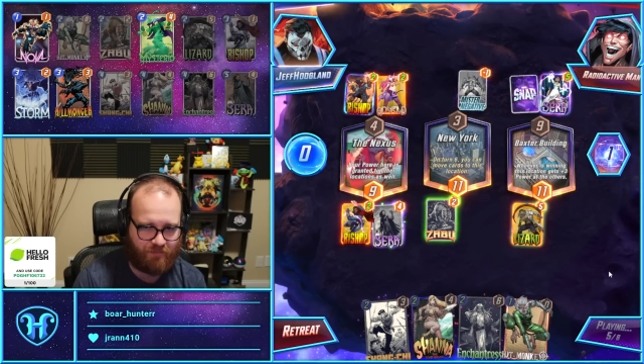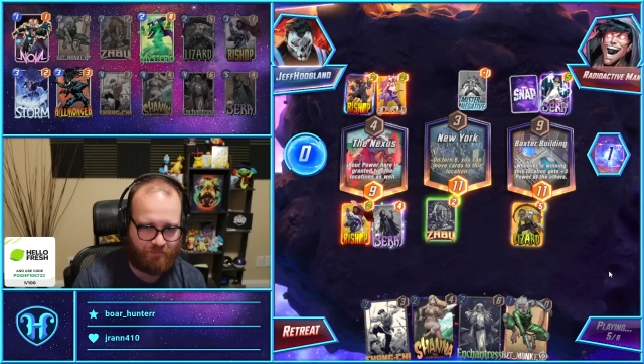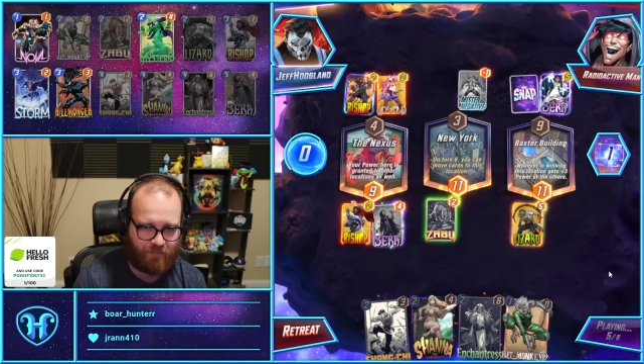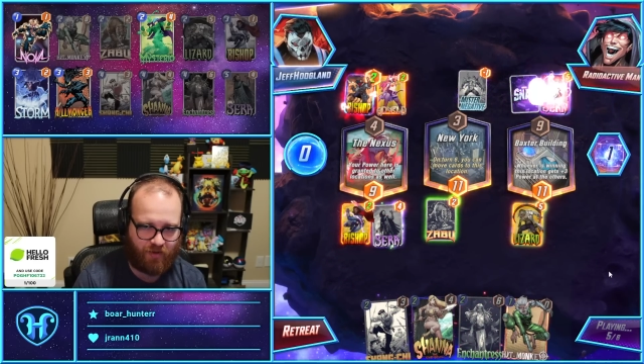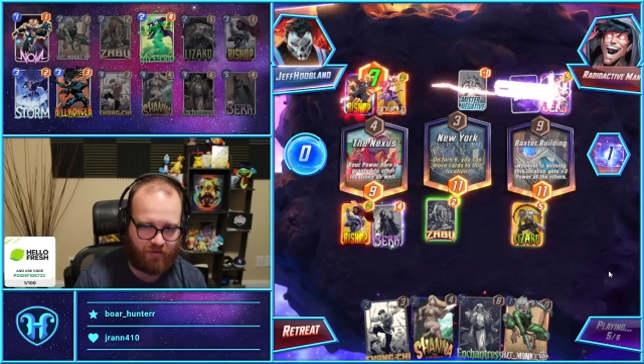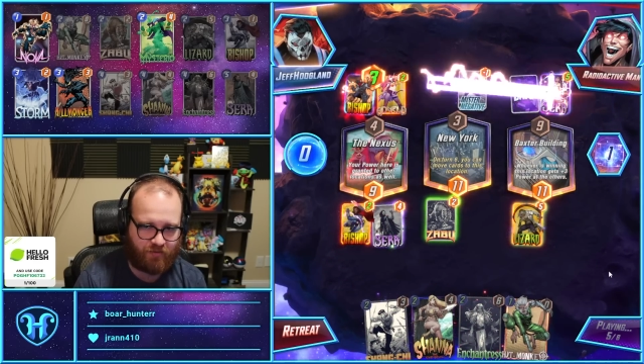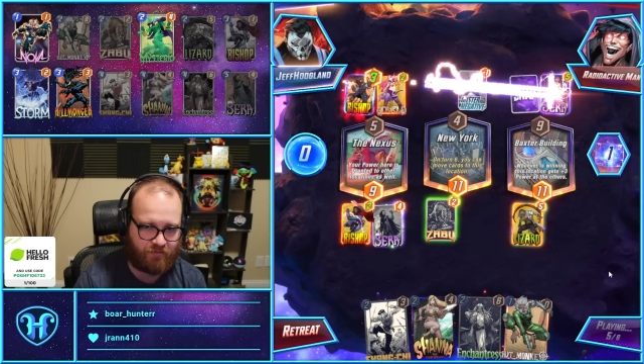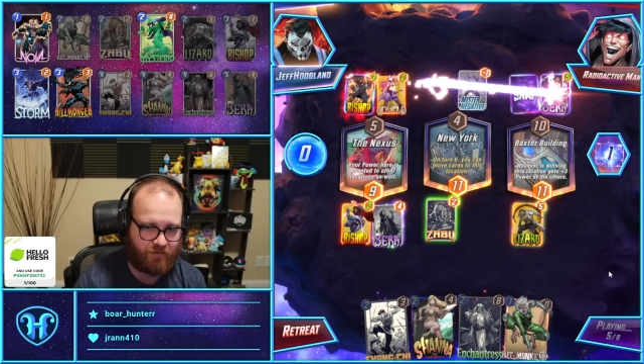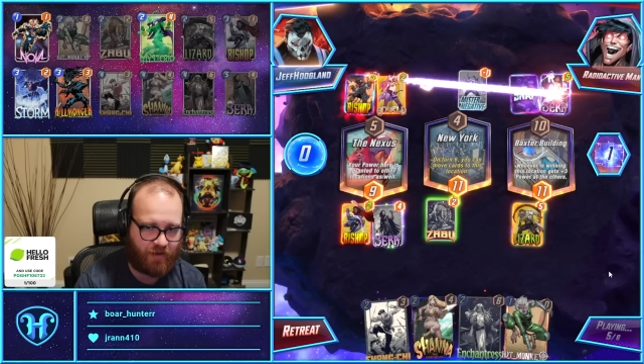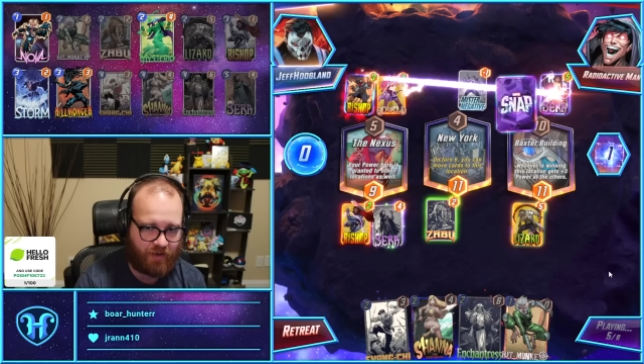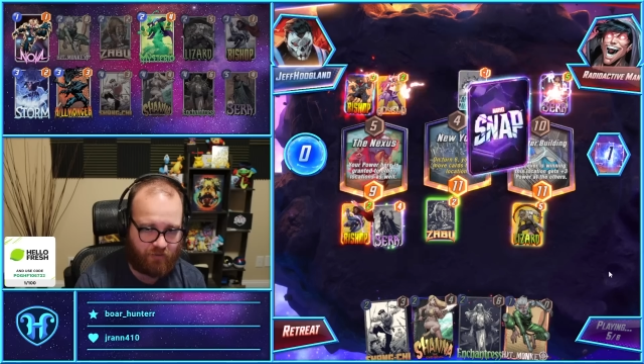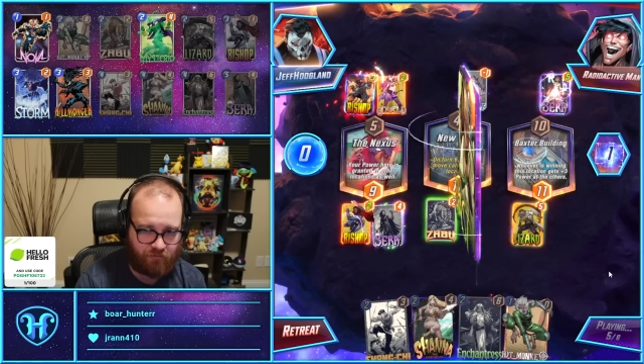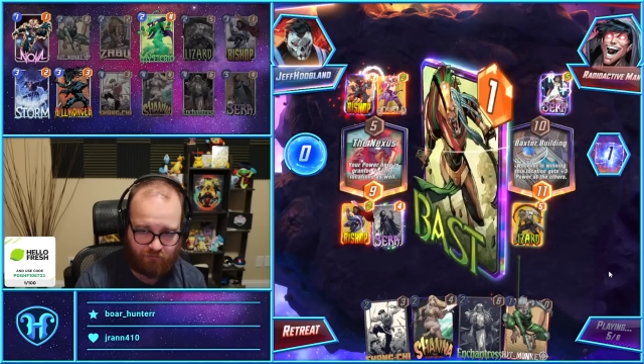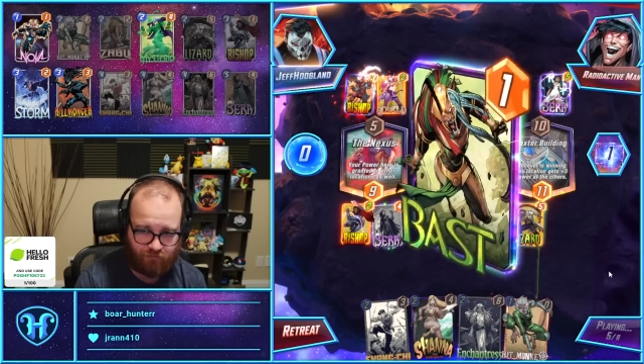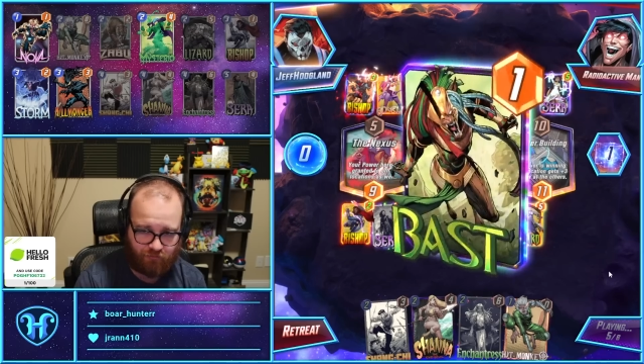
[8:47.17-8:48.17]
but I don't
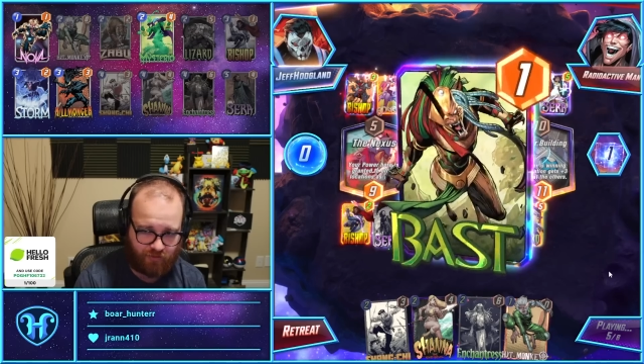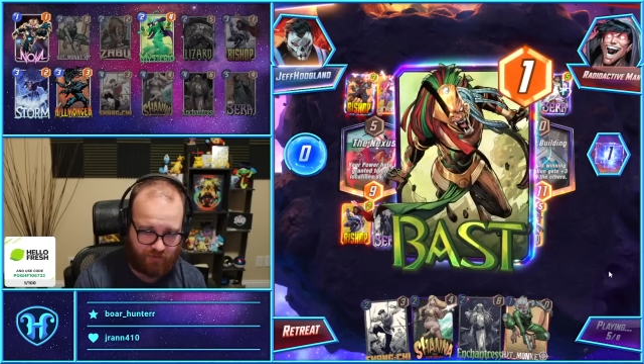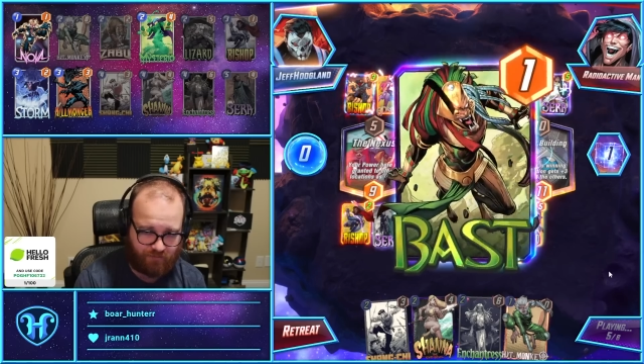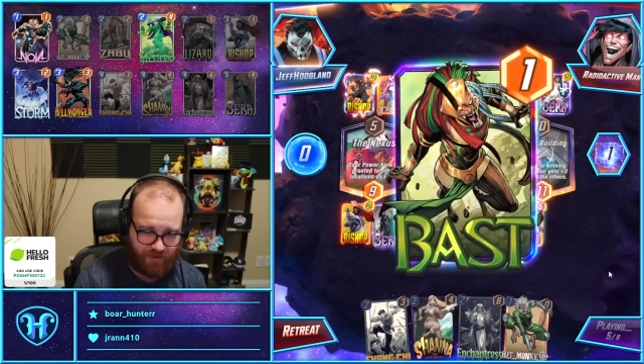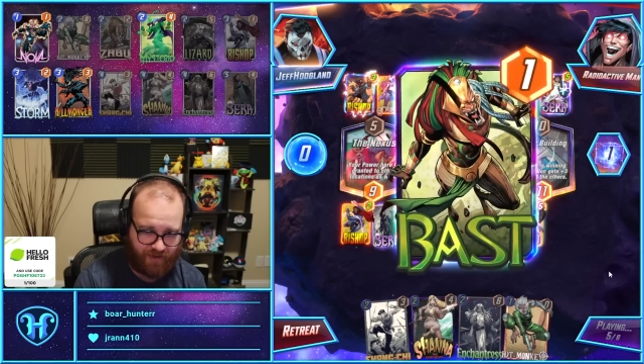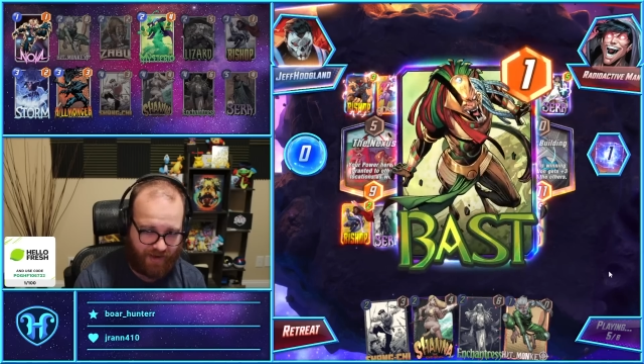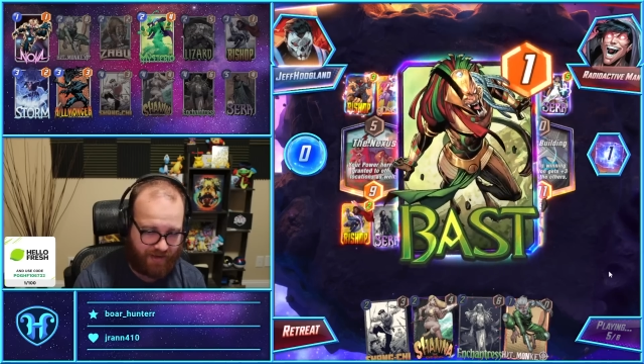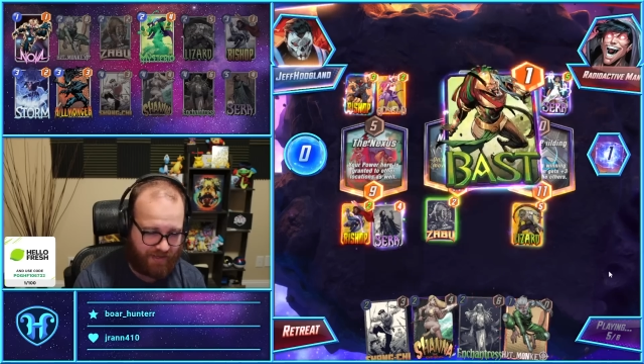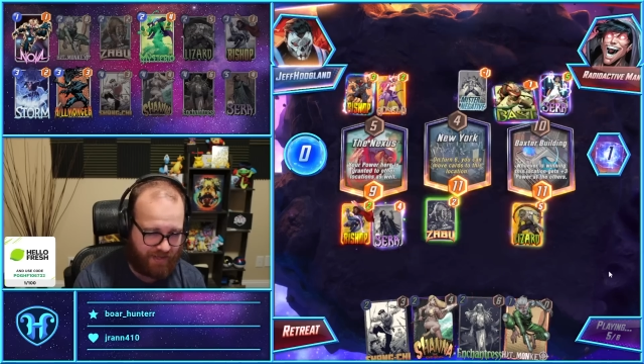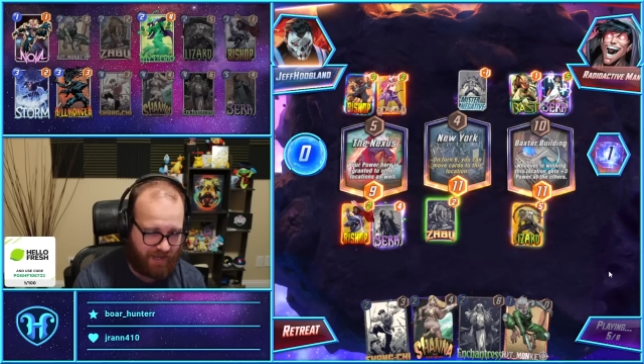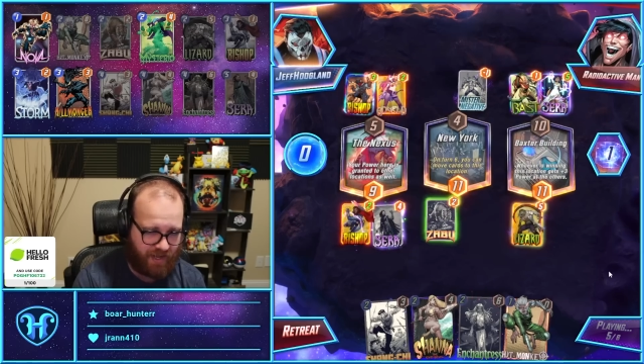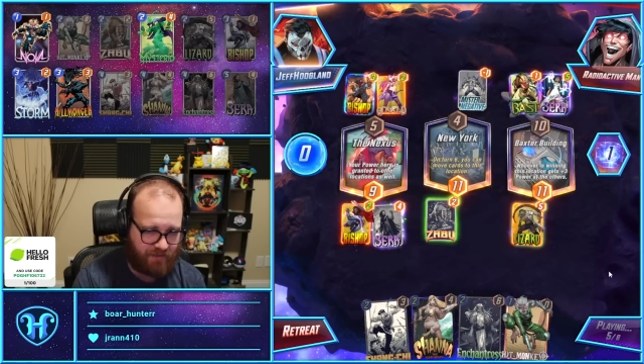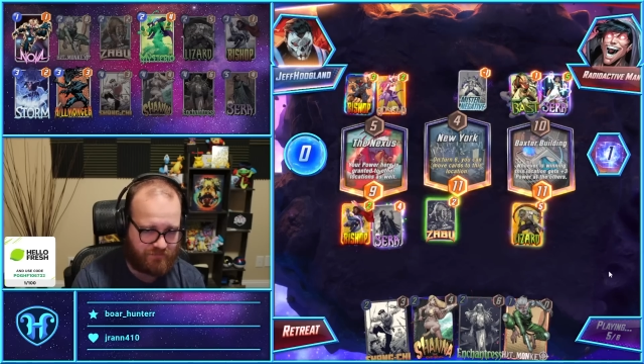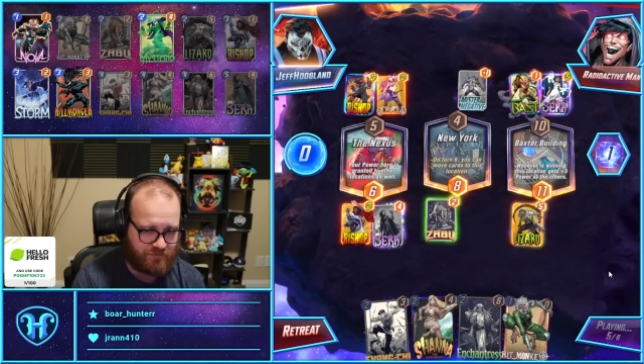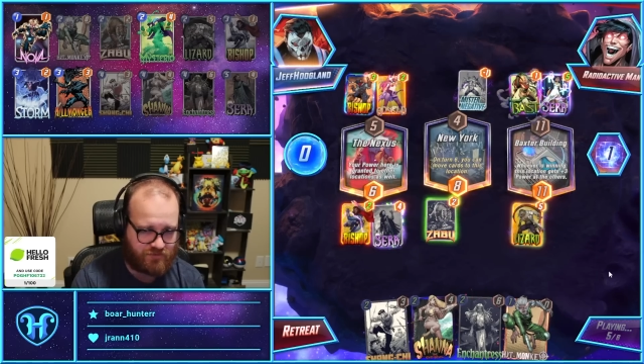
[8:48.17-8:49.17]
free-to-play any games,